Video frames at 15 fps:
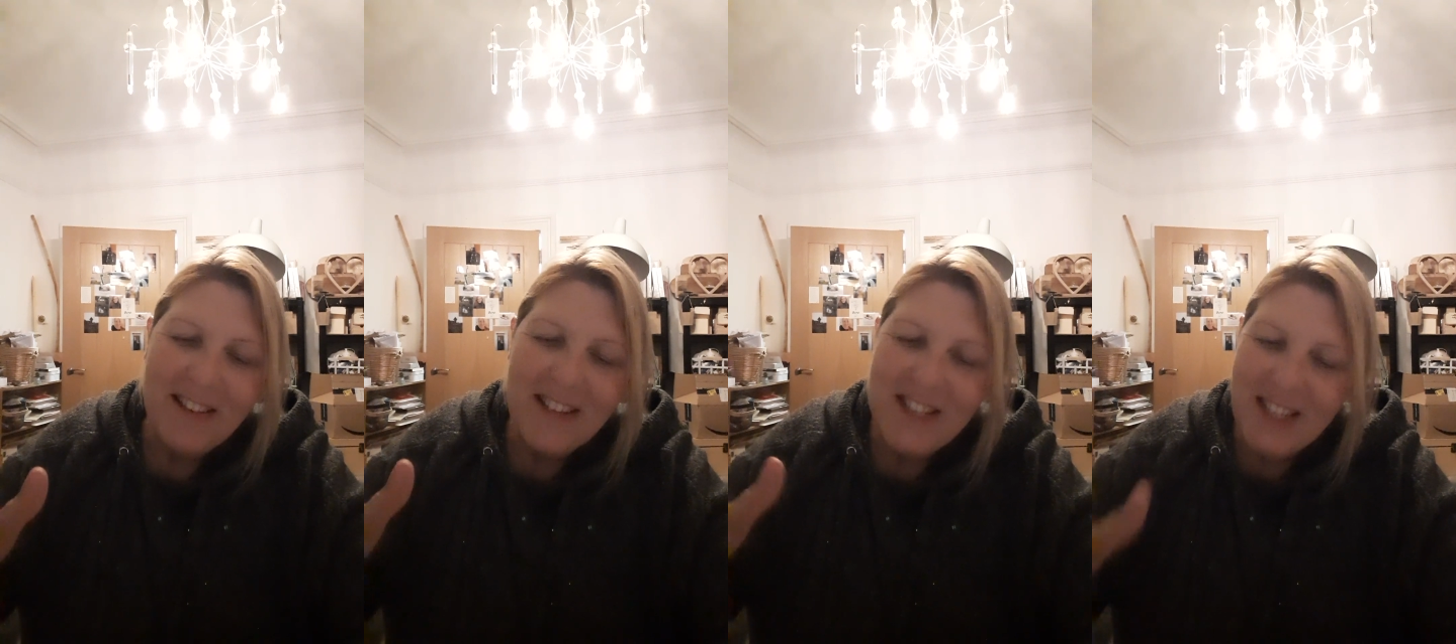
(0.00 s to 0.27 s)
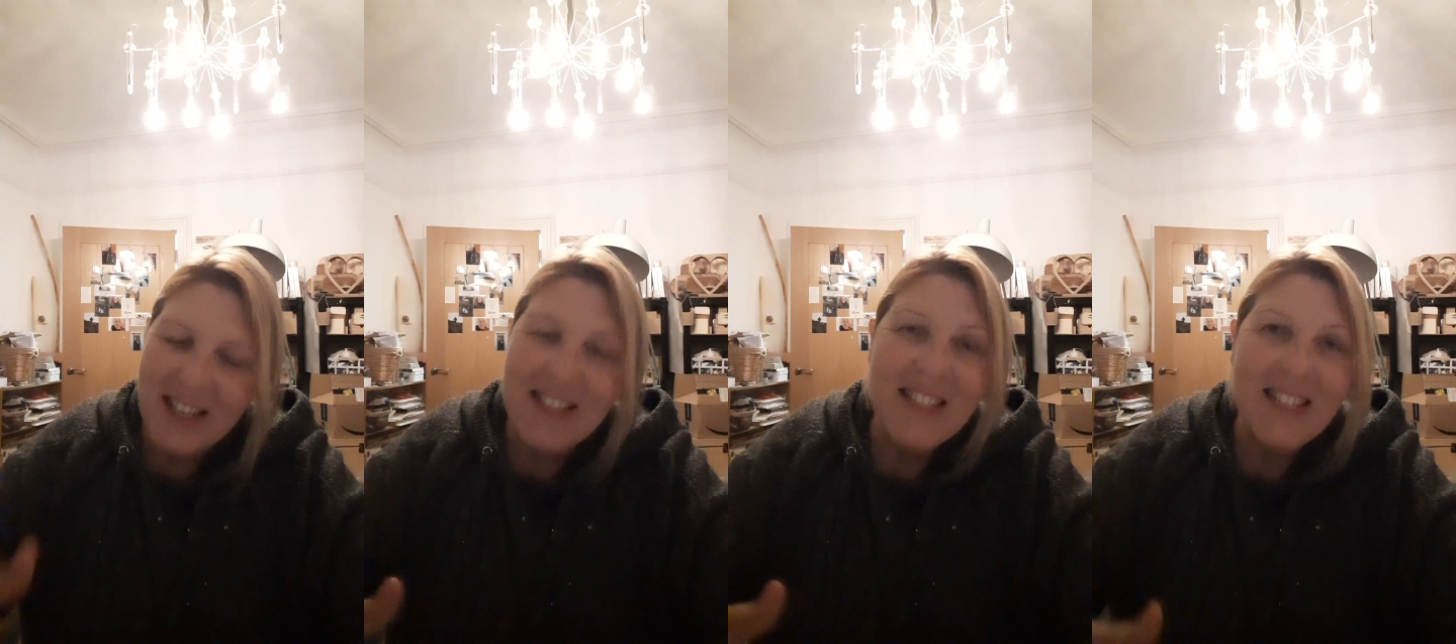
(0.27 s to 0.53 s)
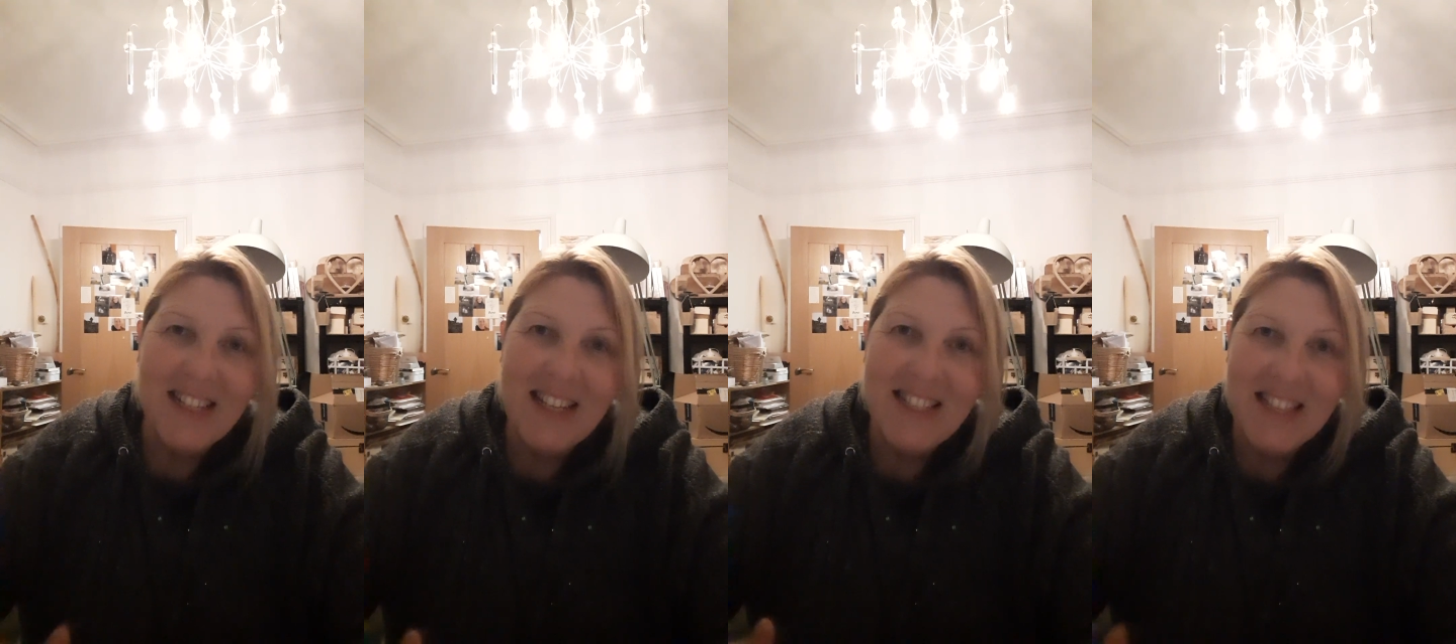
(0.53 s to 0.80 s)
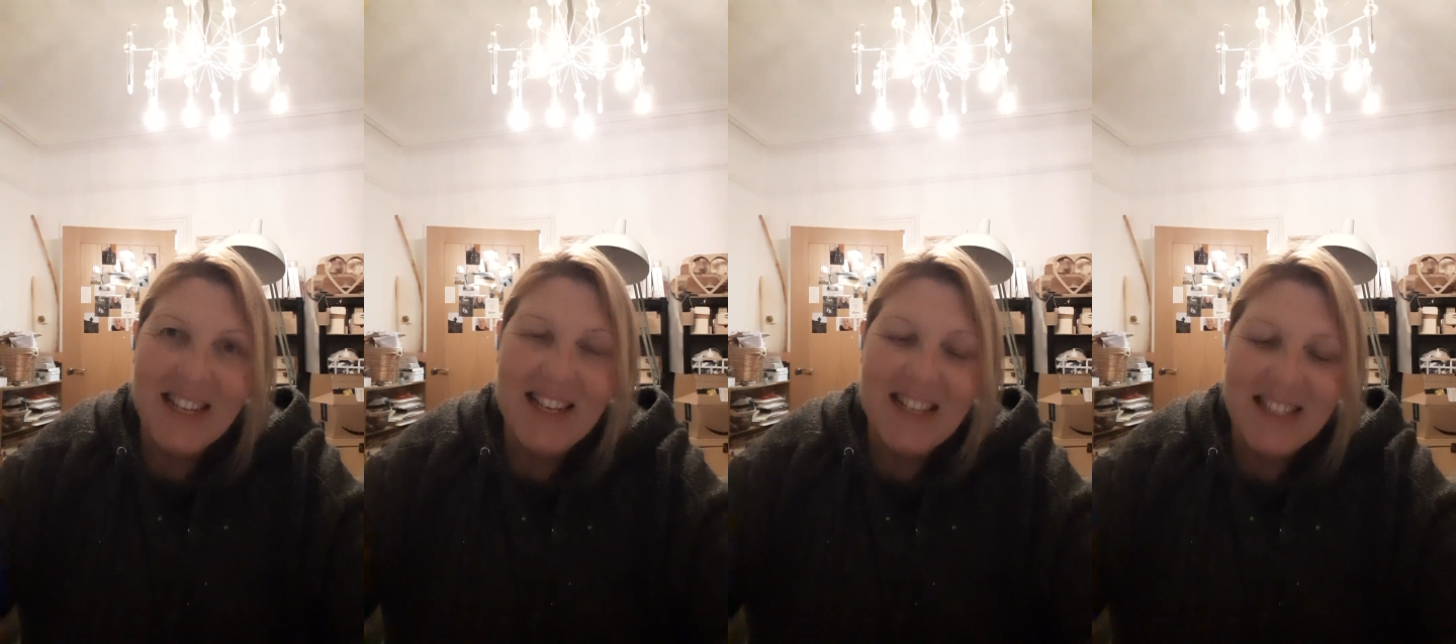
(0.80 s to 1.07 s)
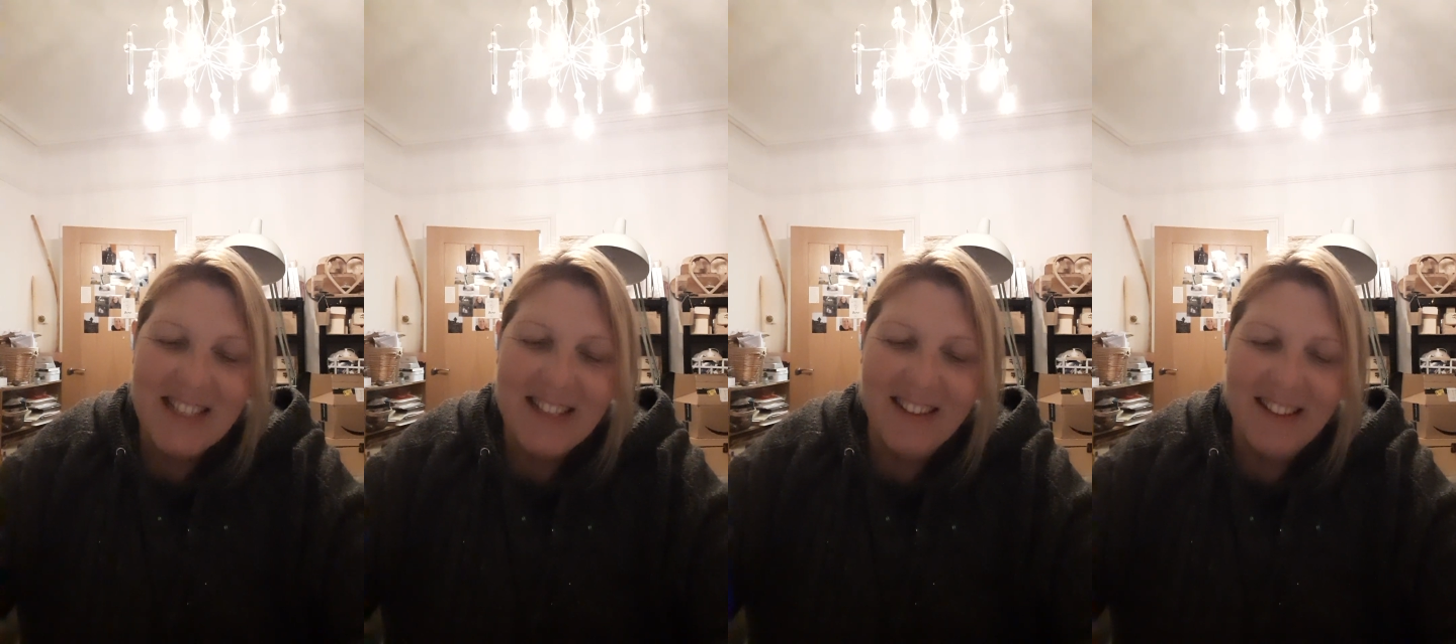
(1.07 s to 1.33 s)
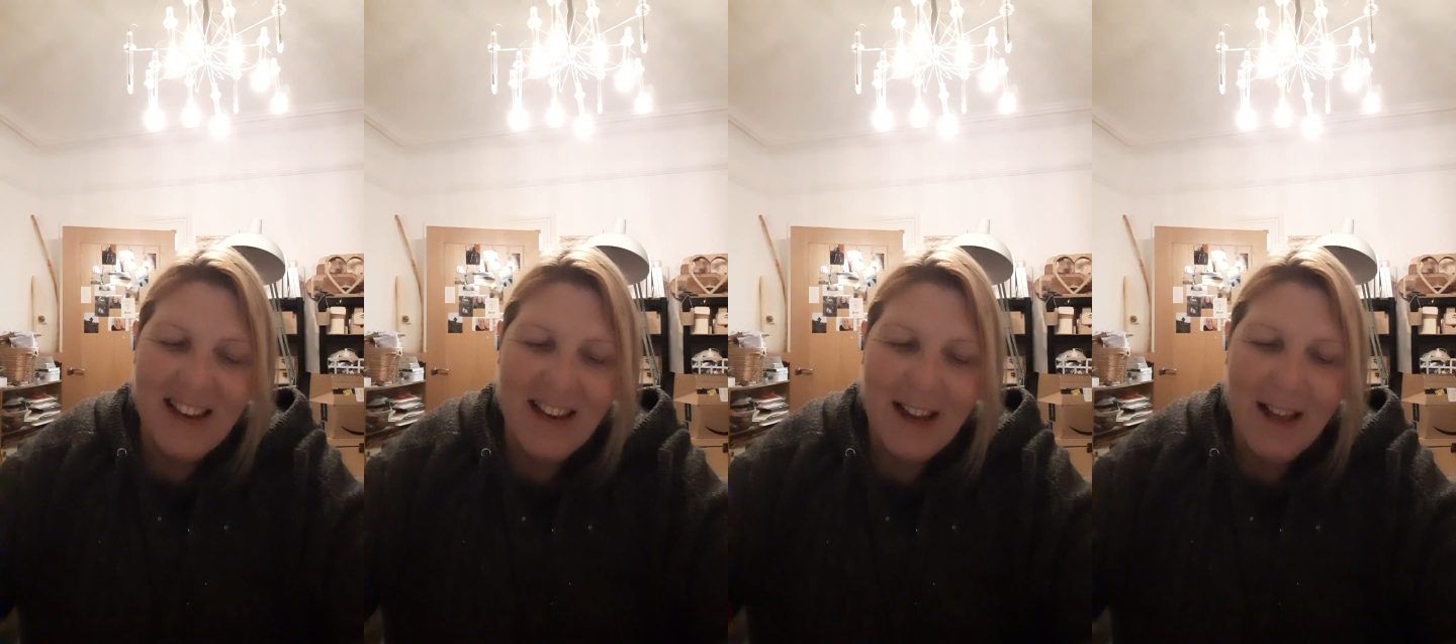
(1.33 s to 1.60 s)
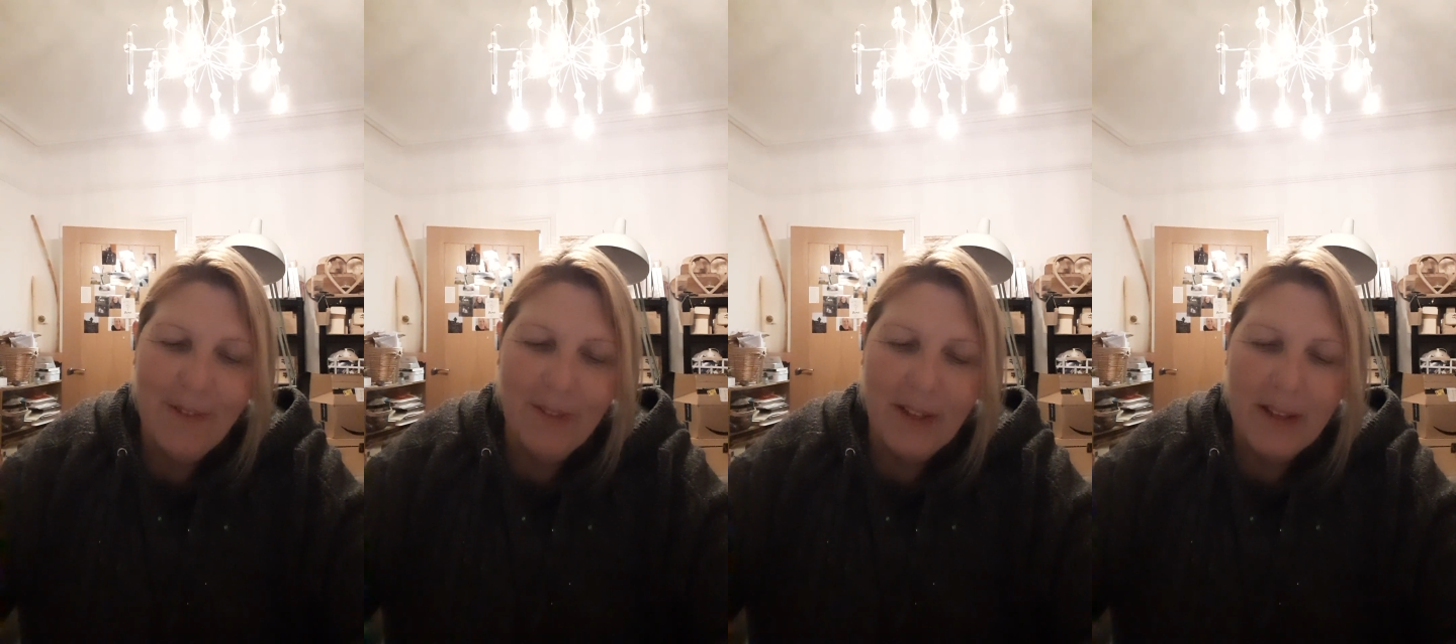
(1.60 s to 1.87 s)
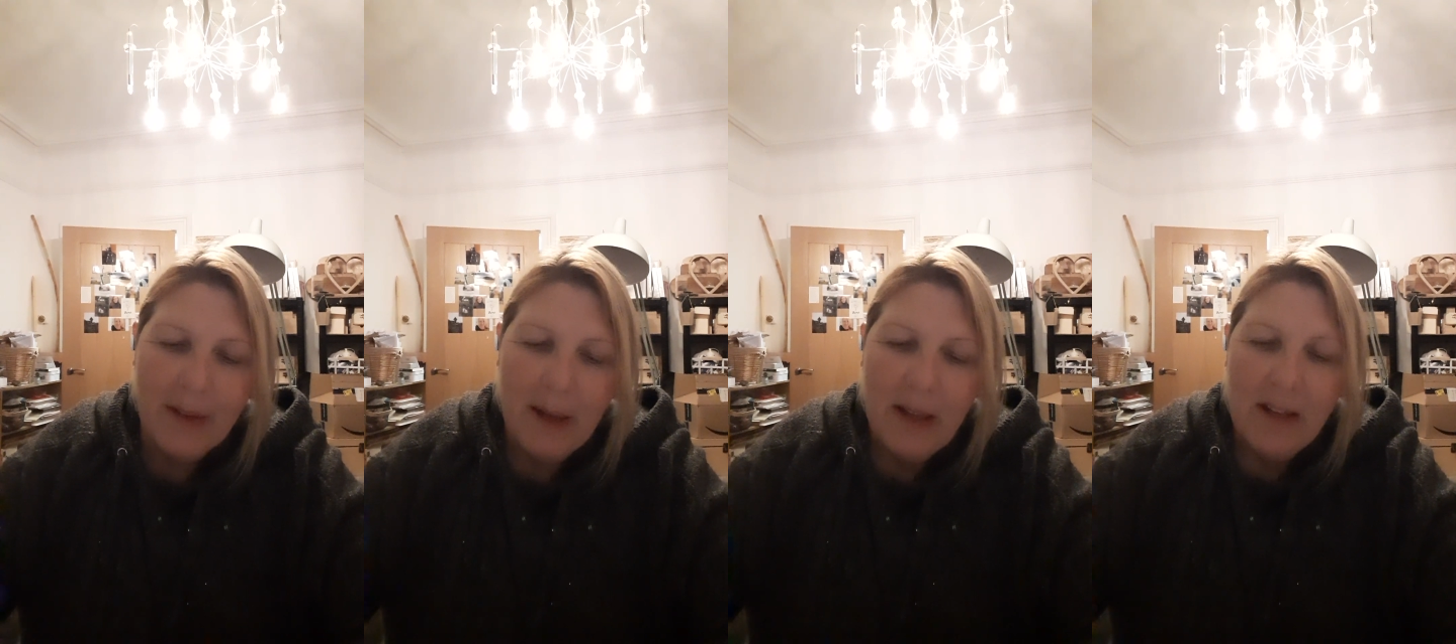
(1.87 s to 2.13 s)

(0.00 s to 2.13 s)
just as it is done in heaven.